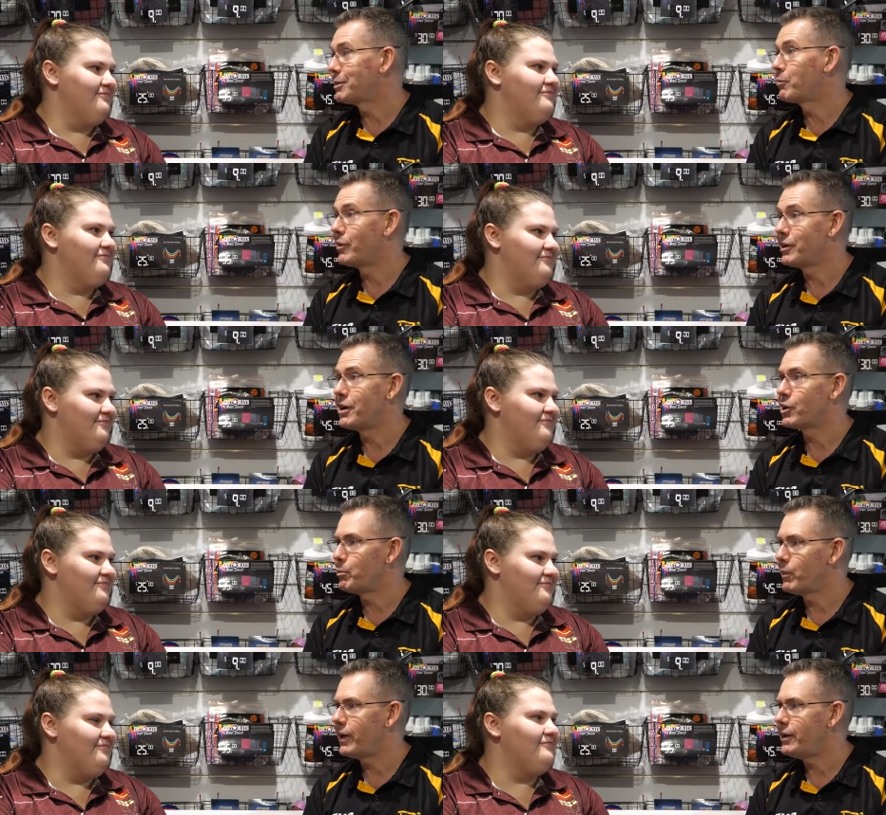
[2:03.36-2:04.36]
Speaker 1: some of our
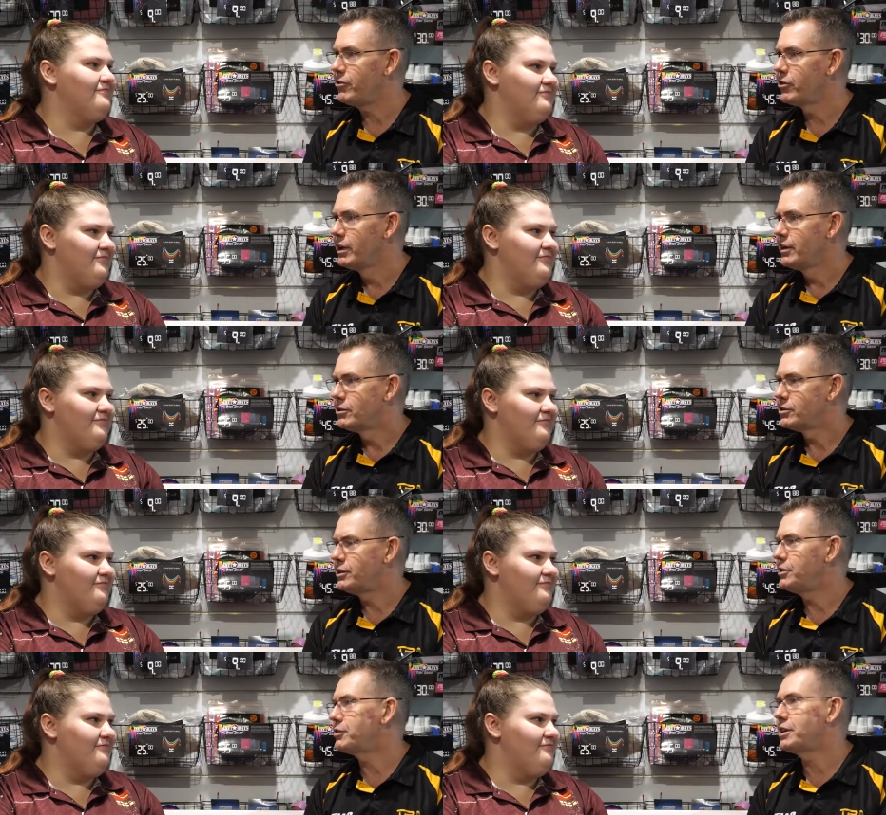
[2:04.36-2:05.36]
younger players.
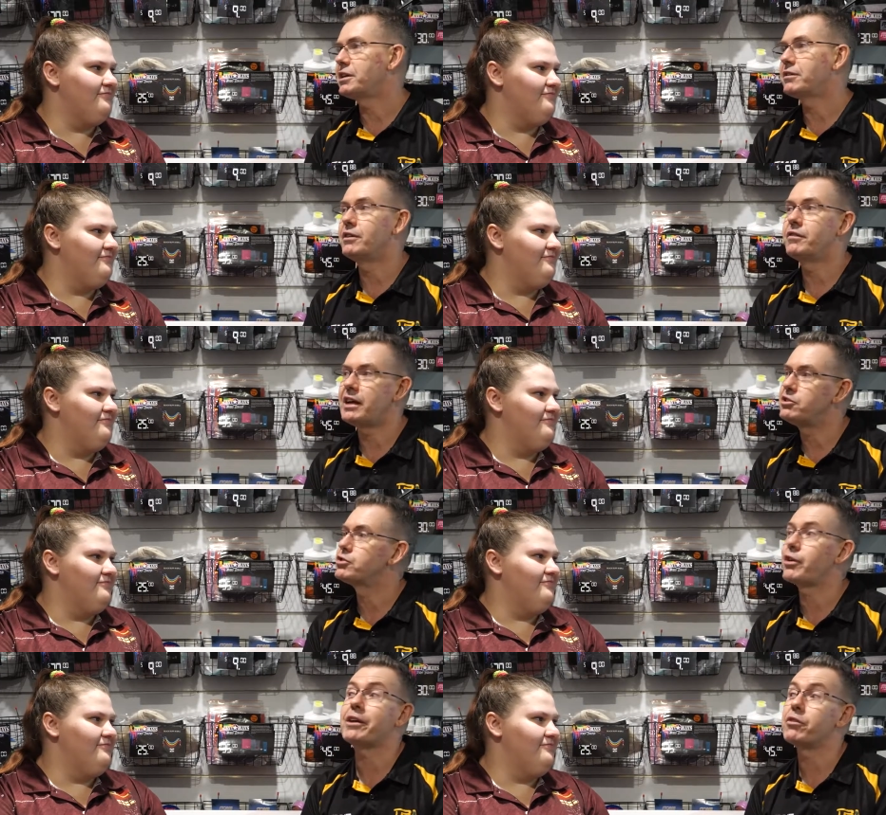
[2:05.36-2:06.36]
So, do you think that that
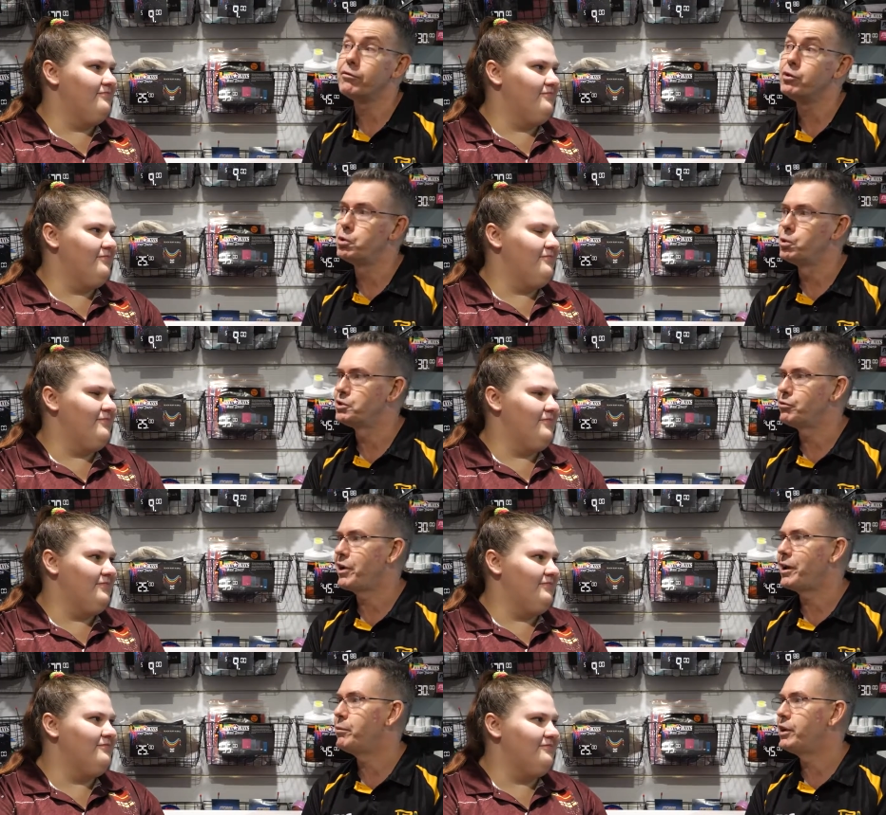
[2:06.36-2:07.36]
strength of yours
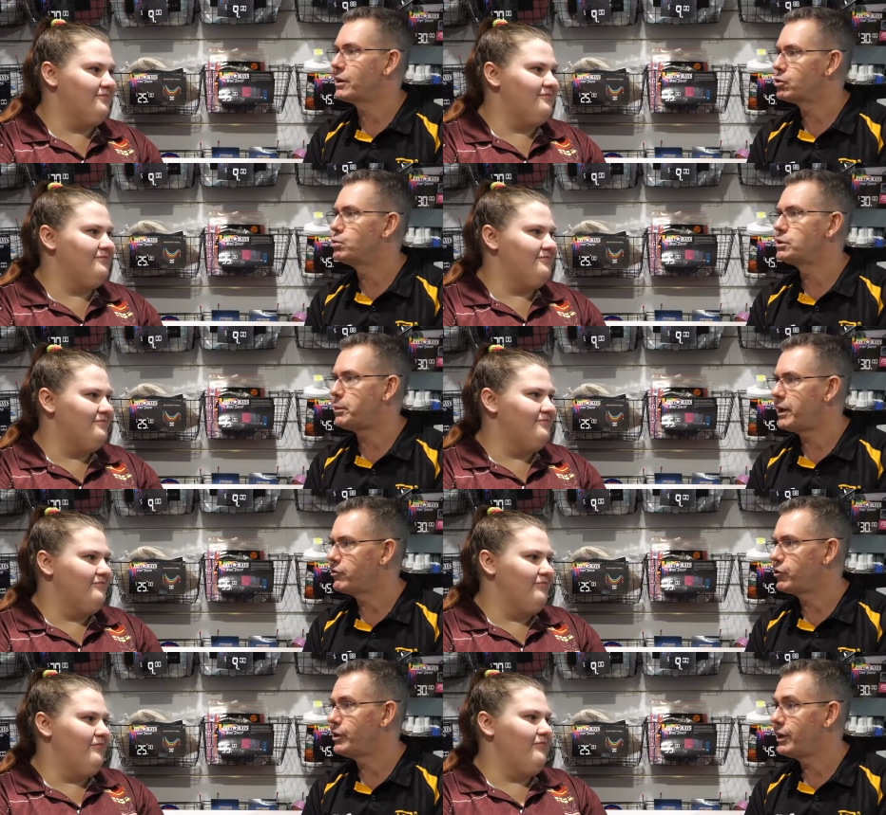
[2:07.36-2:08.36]
around being a good
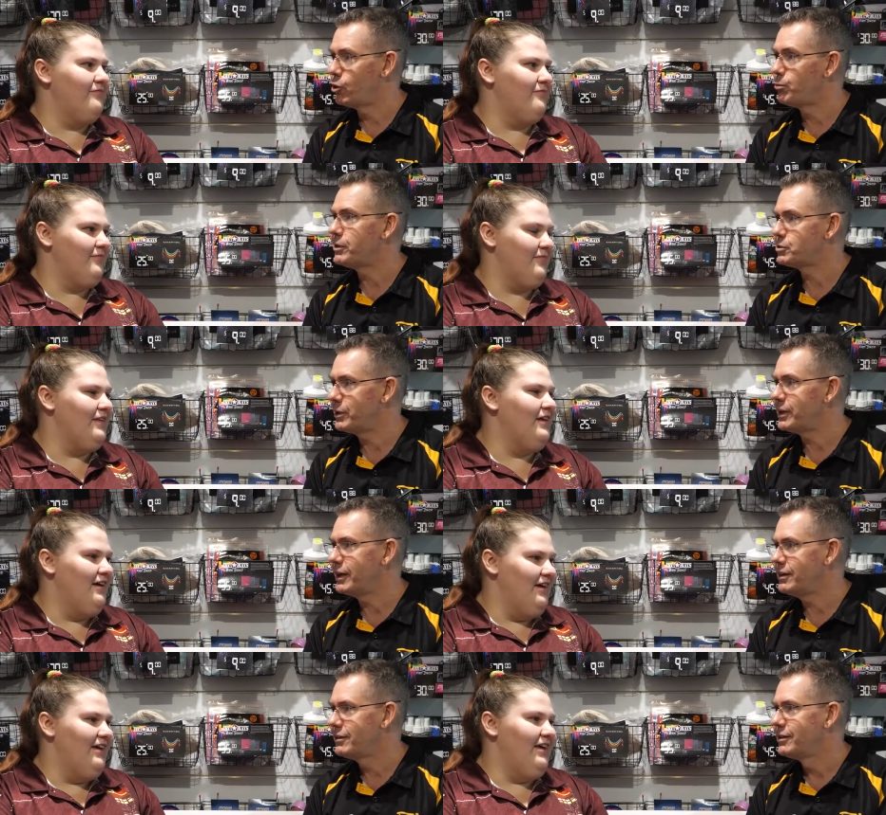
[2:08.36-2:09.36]
spare shooter helped this
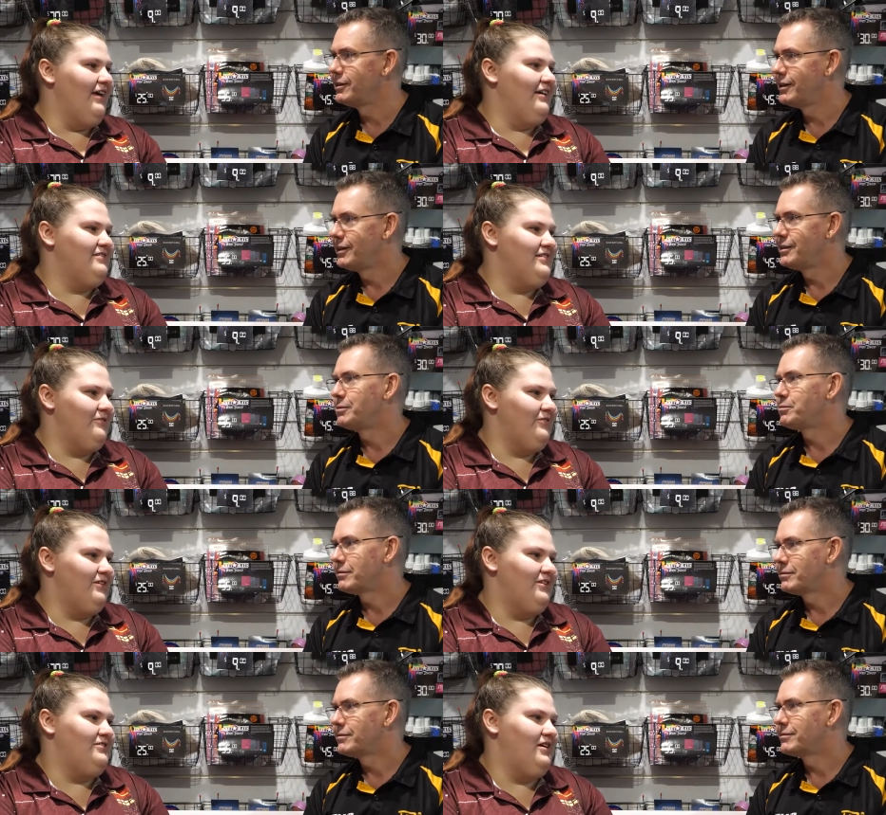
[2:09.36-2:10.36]
weekend?
Speaker 2: Yeah, it
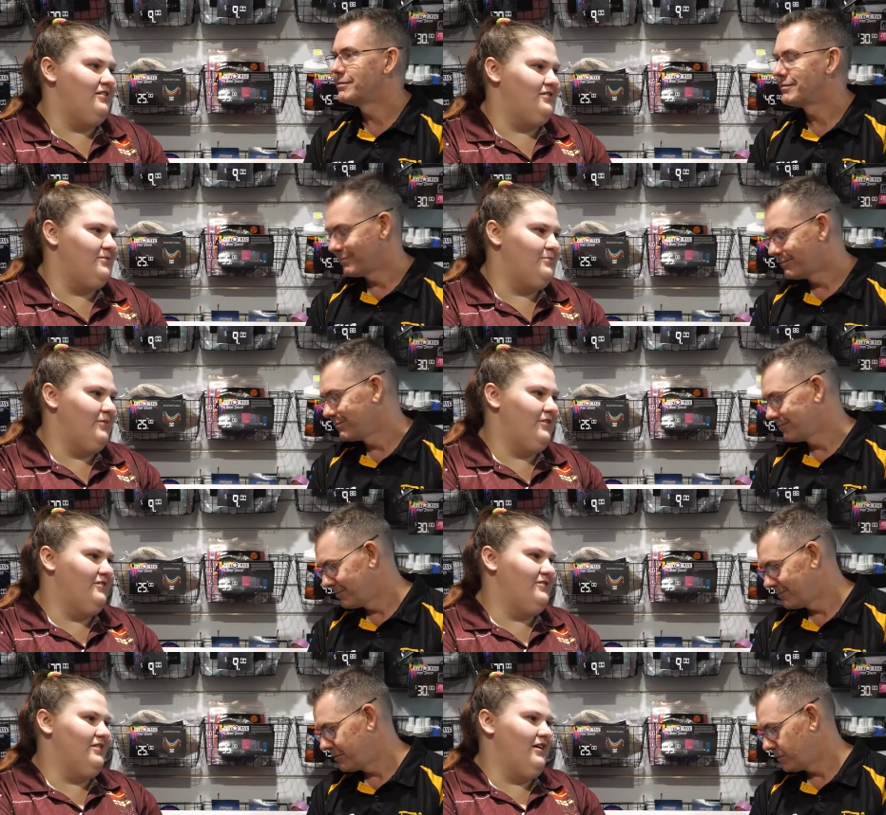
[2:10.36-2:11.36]
definitely does
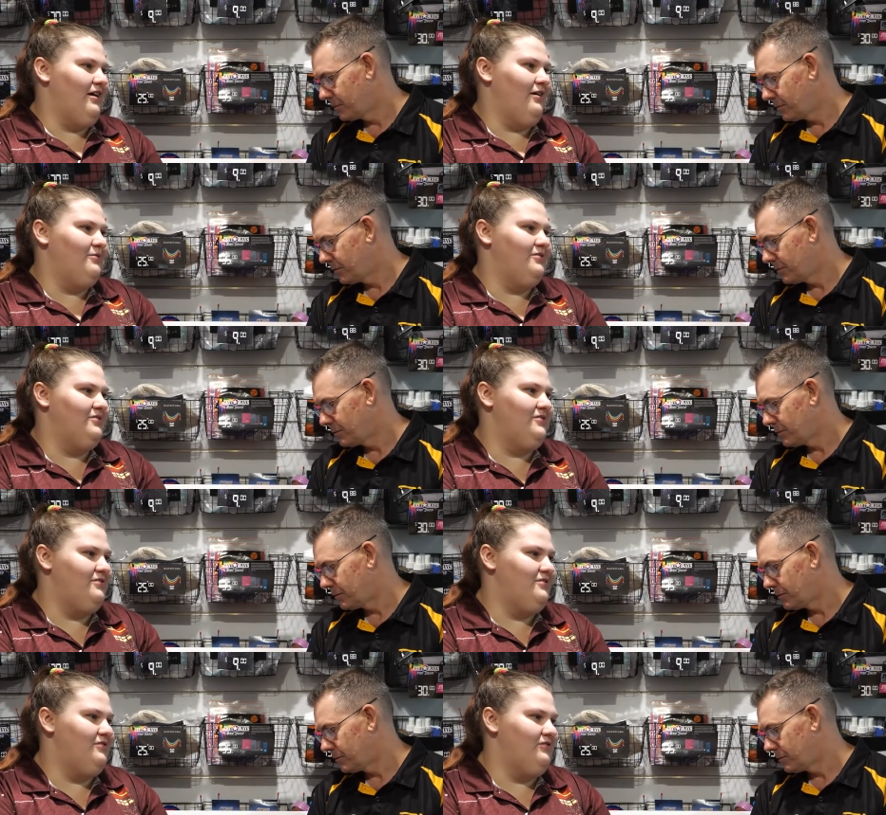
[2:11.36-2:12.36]
because I
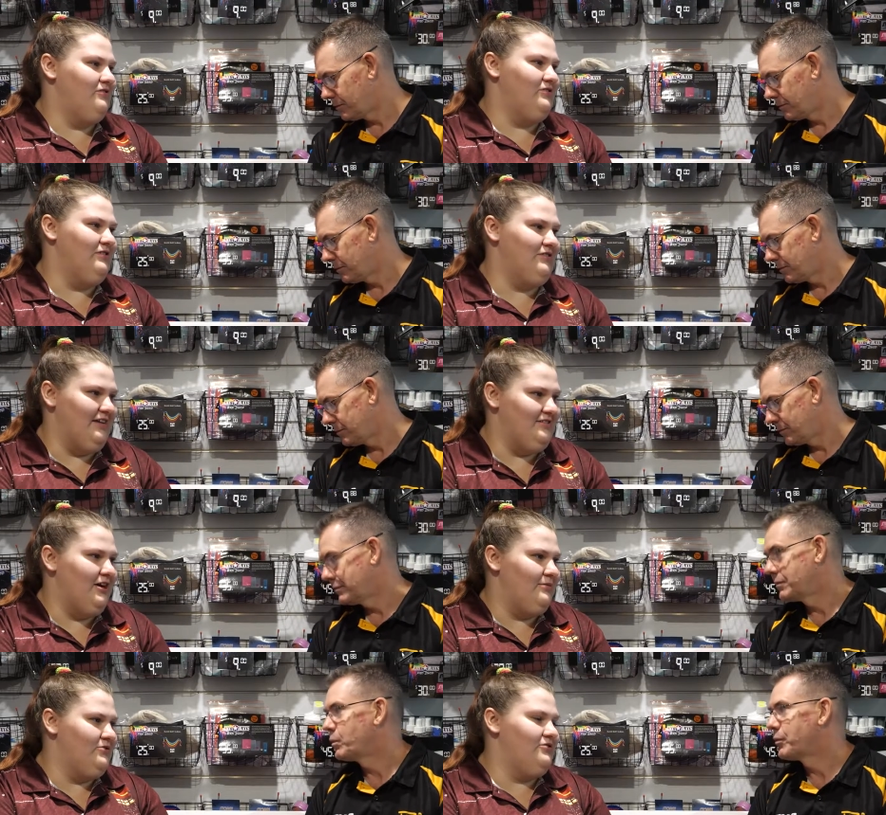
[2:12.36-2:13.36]
was at
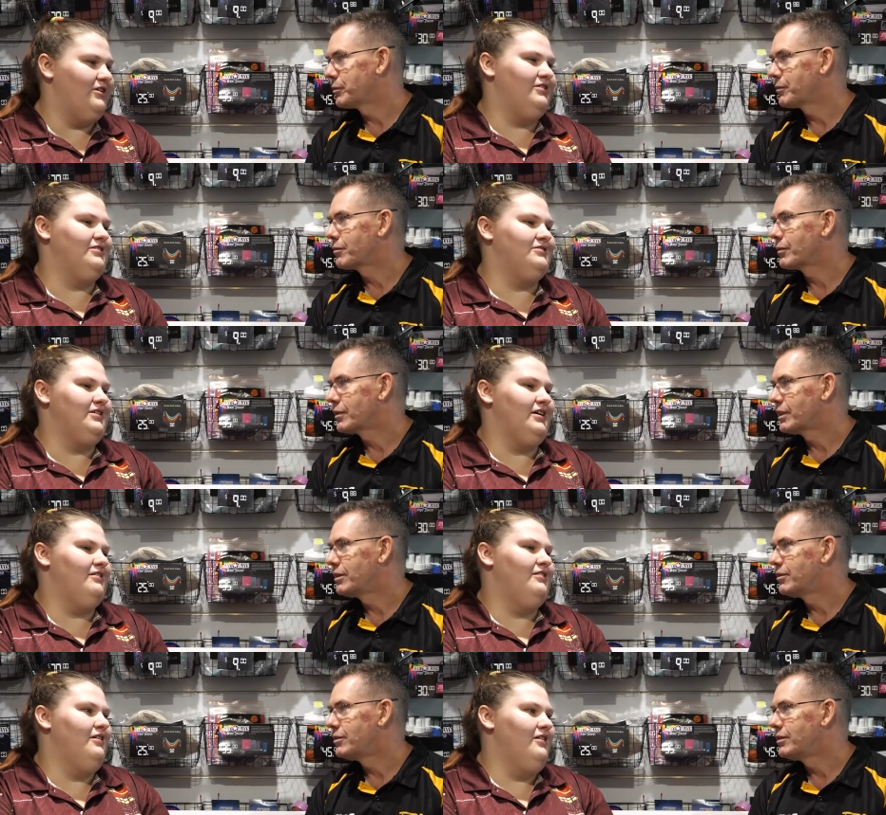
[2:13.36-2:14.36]
times struggling to
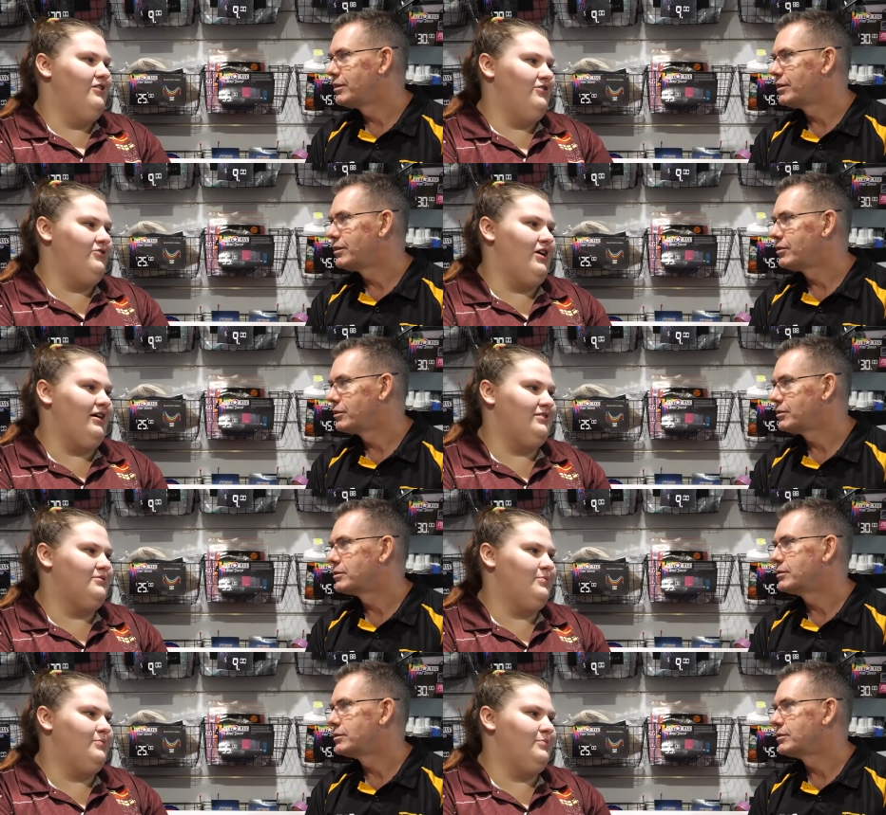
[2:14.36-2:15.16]
get the strikes,